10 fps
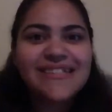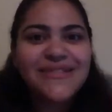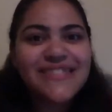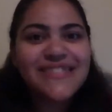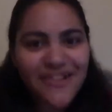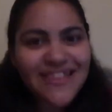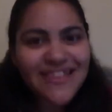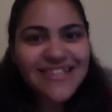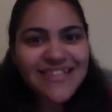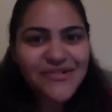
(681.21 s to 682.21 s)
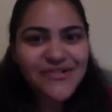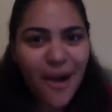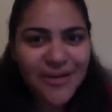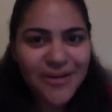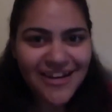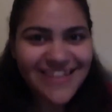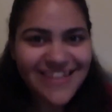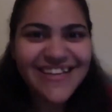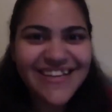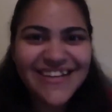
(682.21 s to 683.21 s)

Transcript: So I started this drama